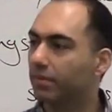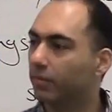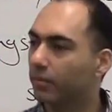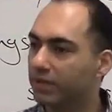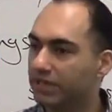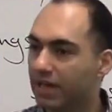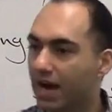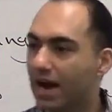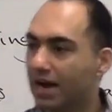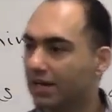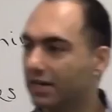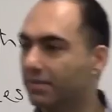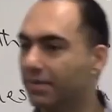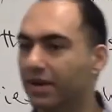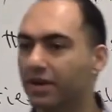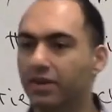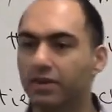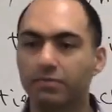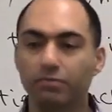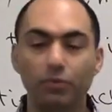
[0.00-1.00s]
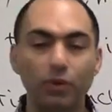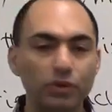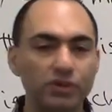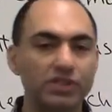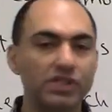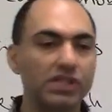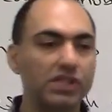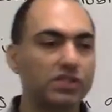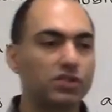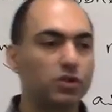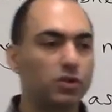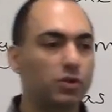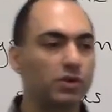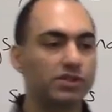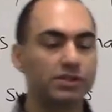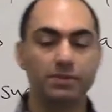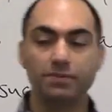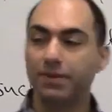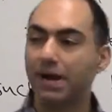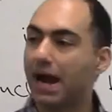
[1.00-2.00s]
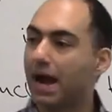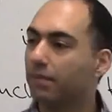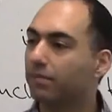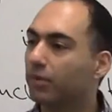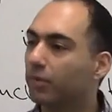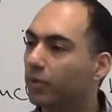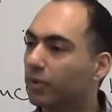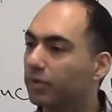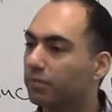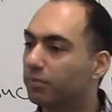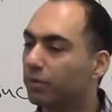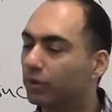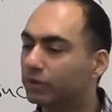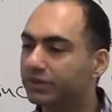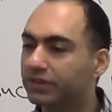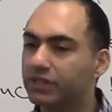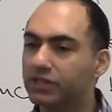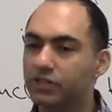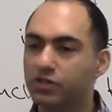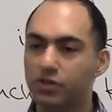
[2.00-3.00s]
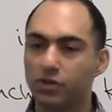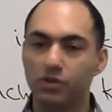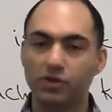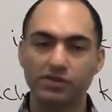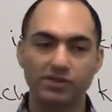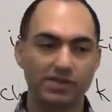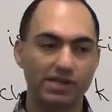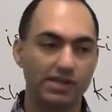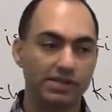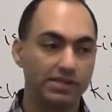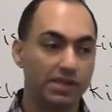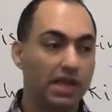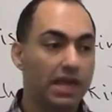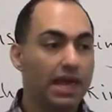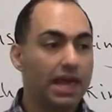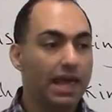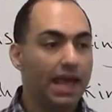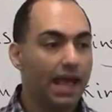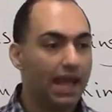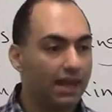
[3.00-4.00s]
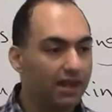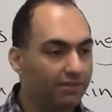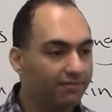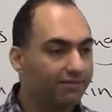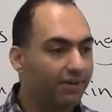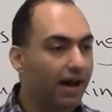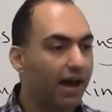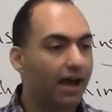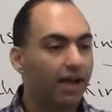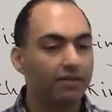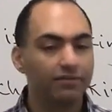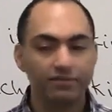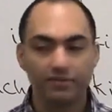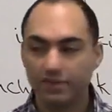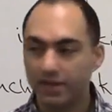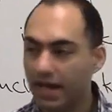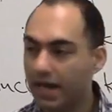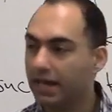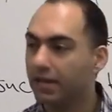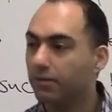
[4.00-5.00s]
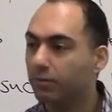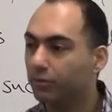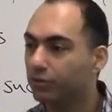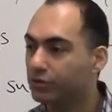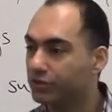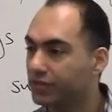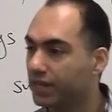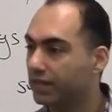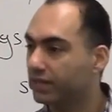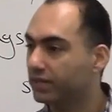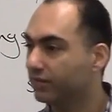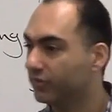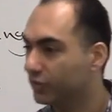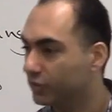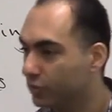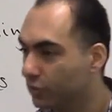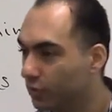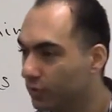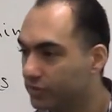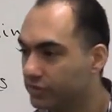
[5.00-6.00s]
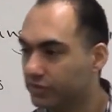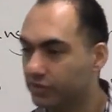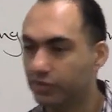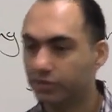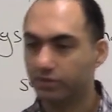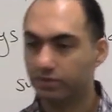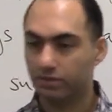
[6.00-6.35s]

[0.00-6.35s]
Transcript: And we talked about it, that most of the students, the problem with most of the students is 85–90% of the students